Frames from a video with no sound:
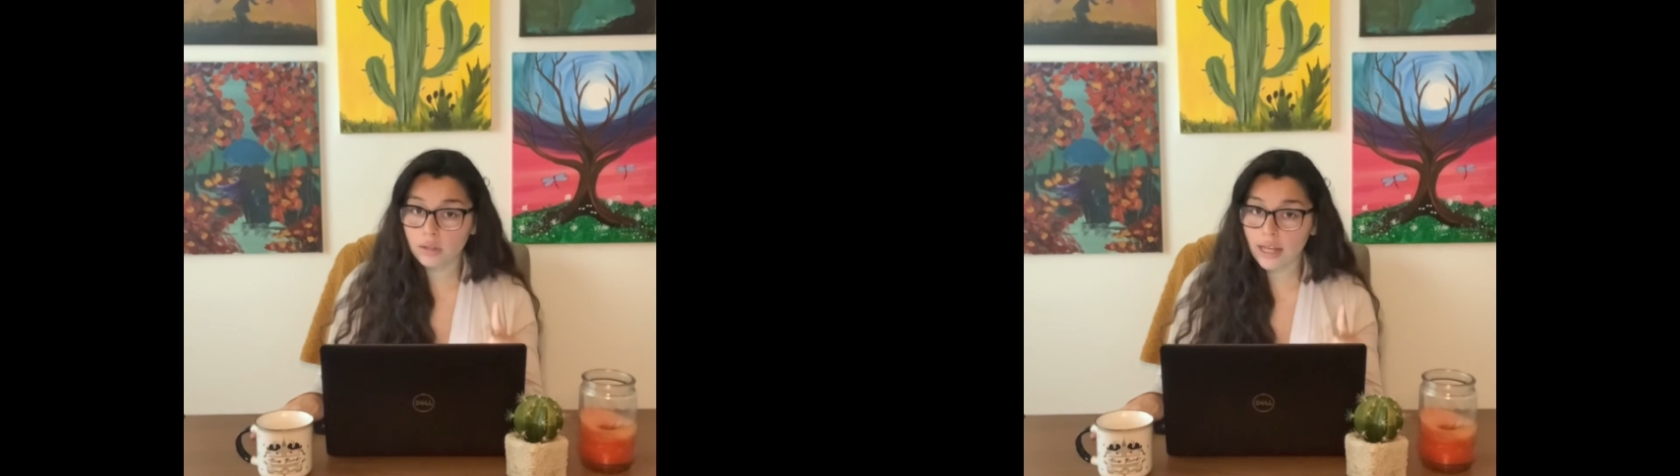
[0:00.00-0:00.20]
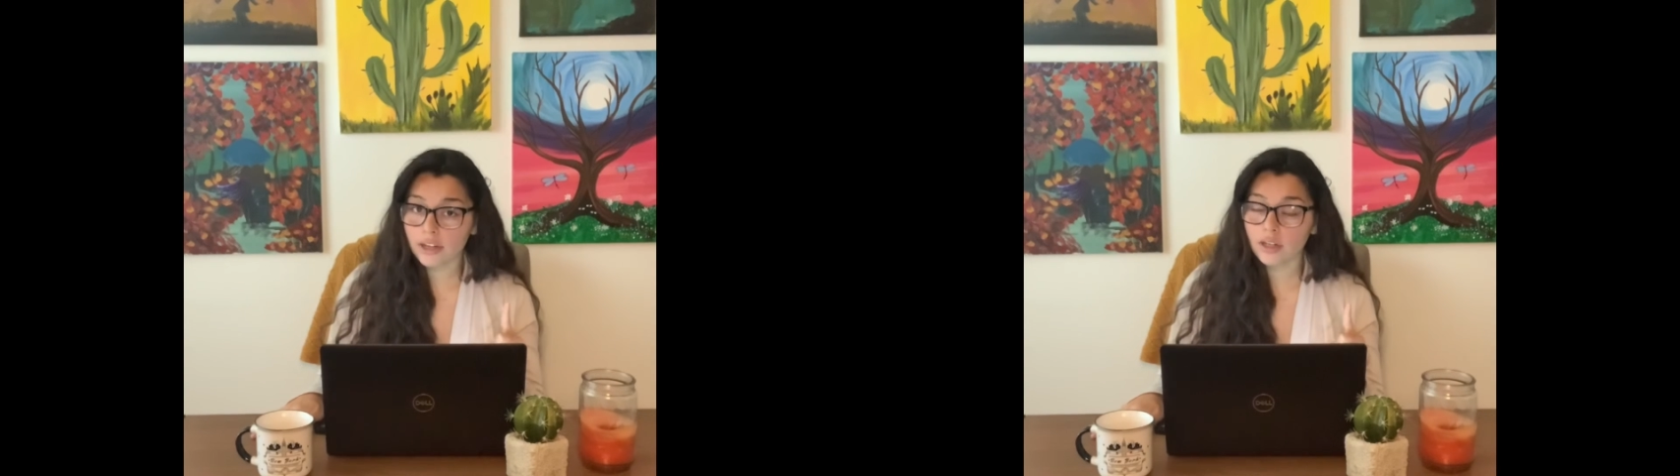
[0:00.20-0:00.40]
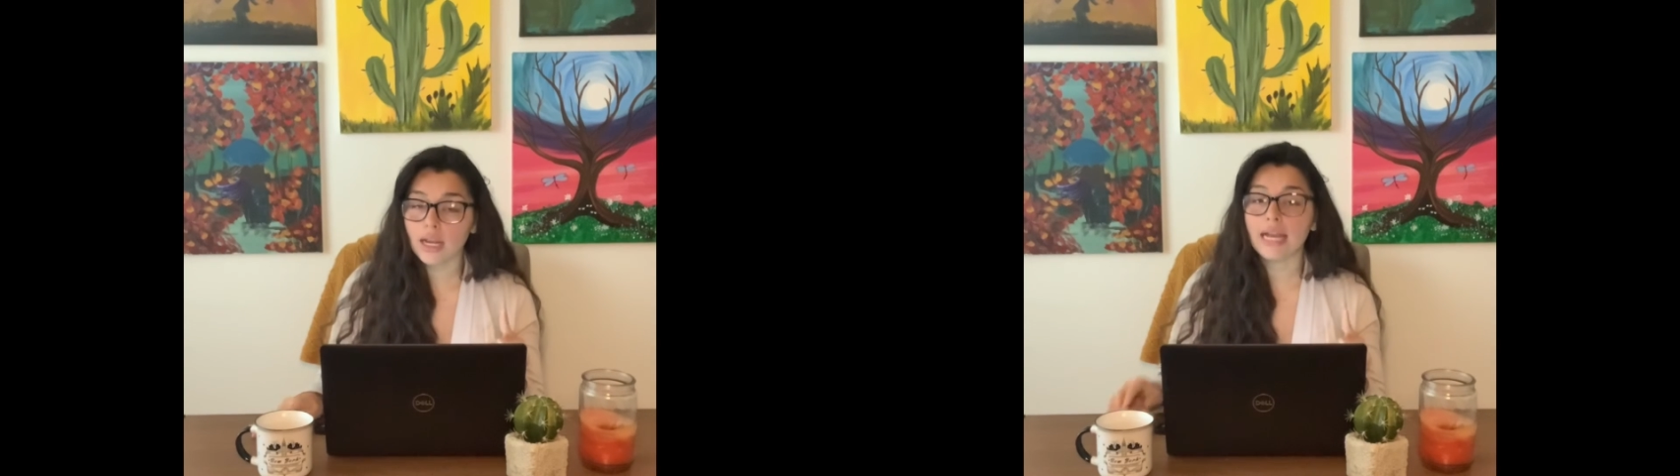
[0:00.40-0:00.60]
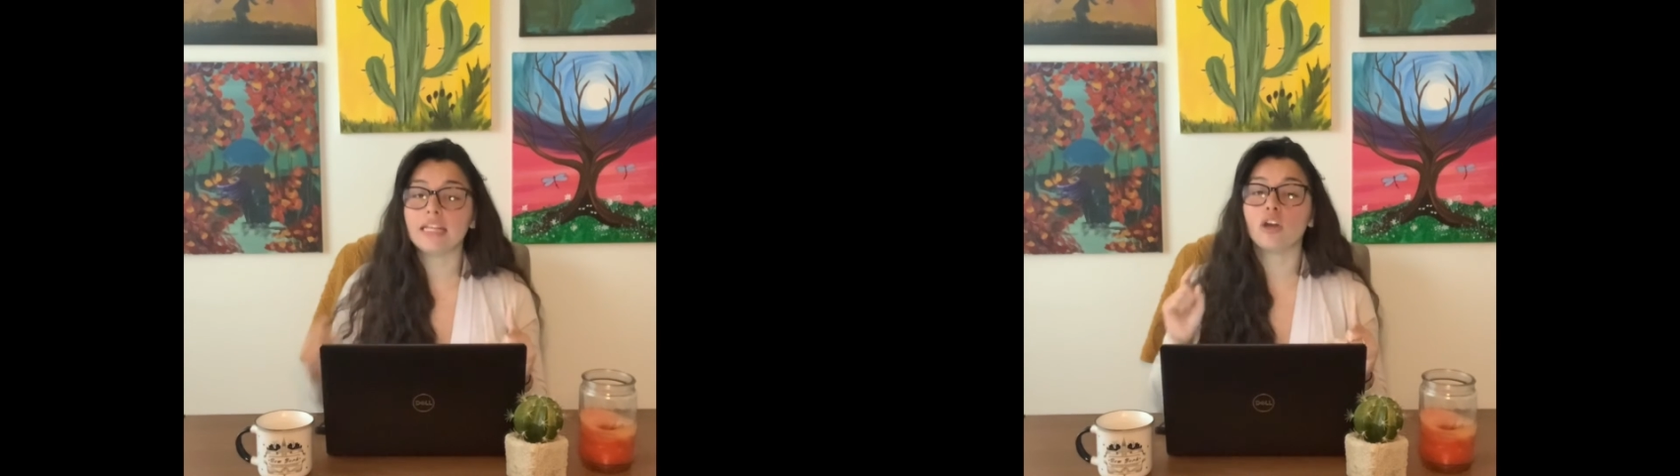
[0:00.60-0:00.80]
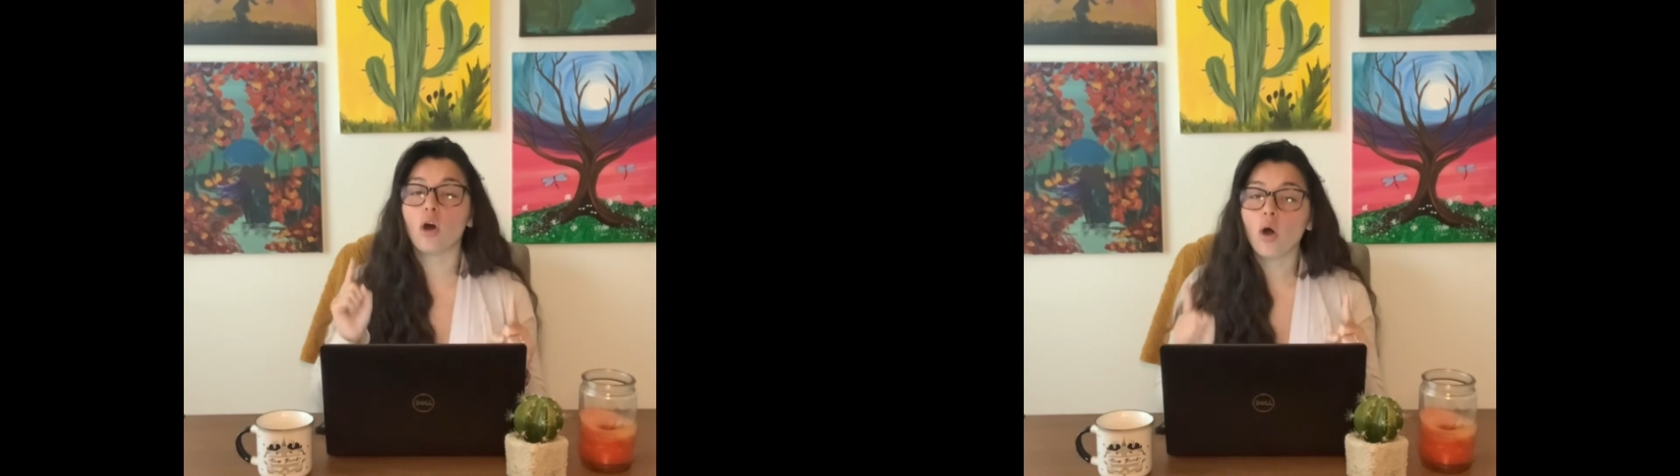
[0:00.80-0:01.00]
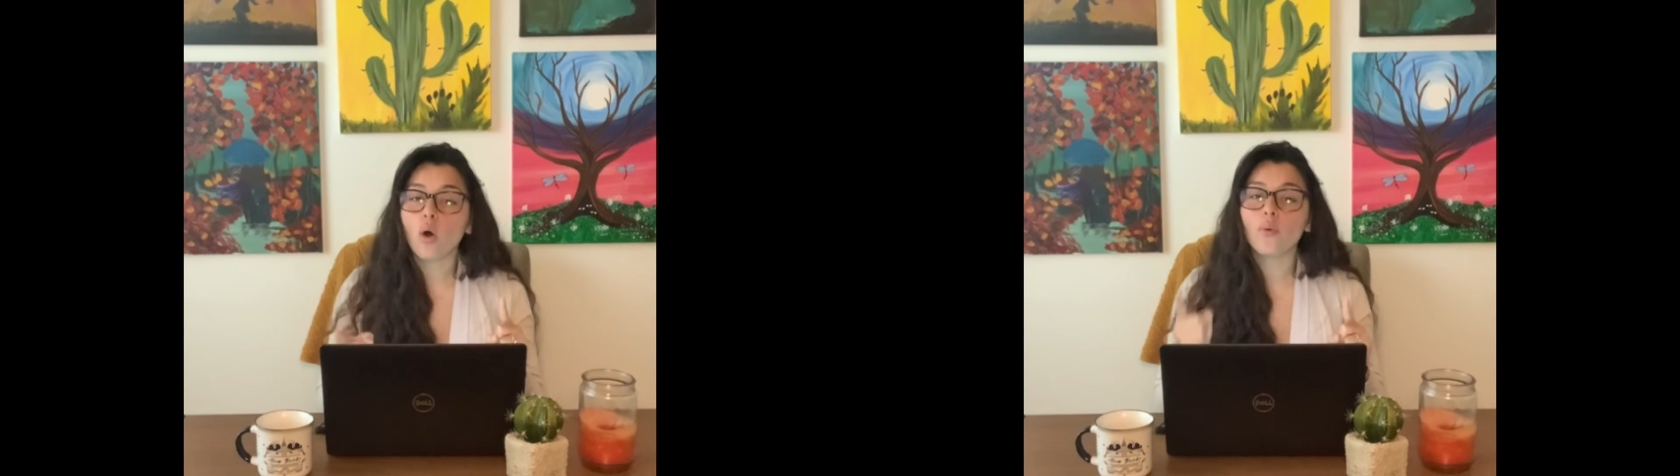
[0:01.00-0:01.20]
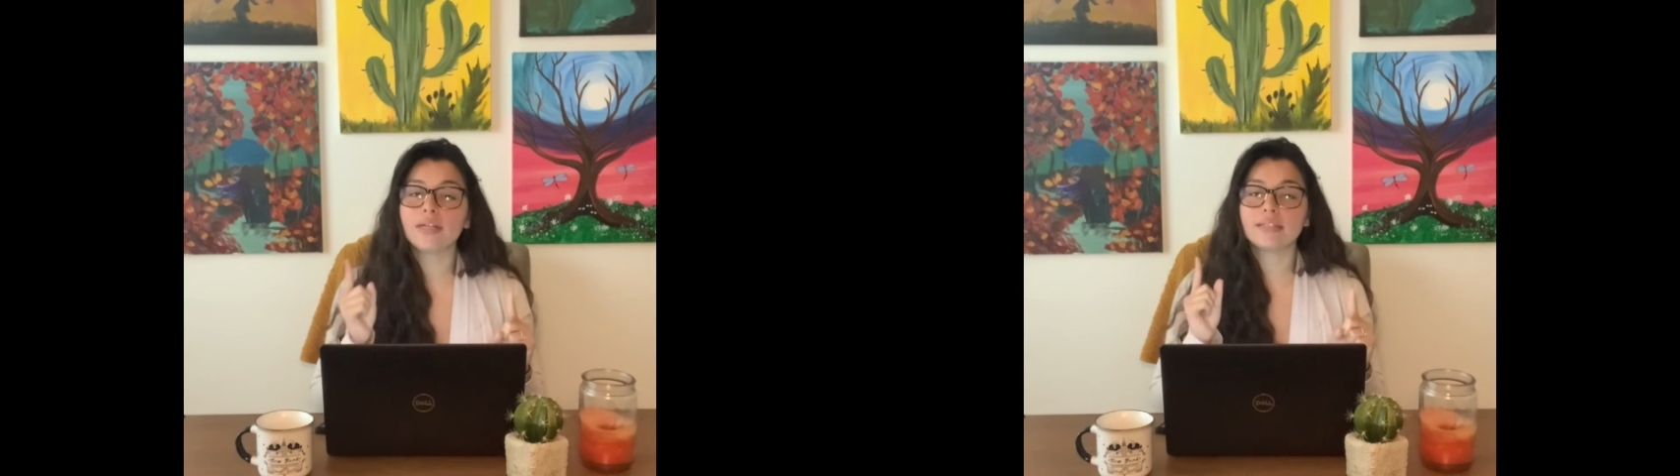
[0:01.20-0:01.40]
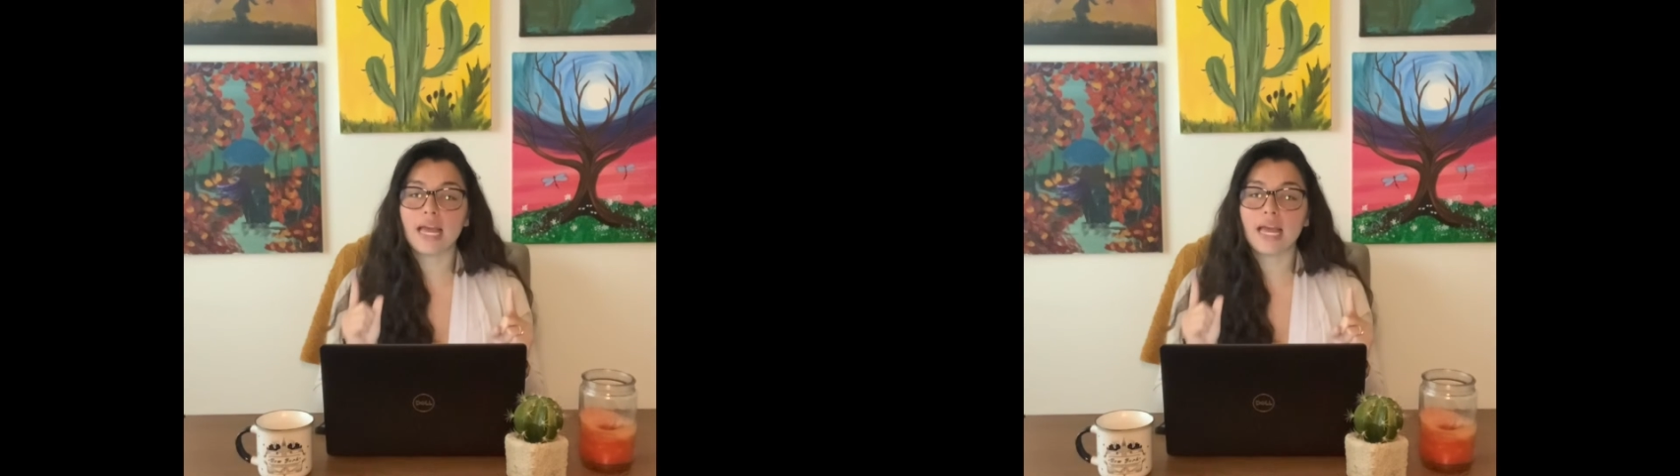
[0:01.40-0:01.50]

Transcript: letter and it always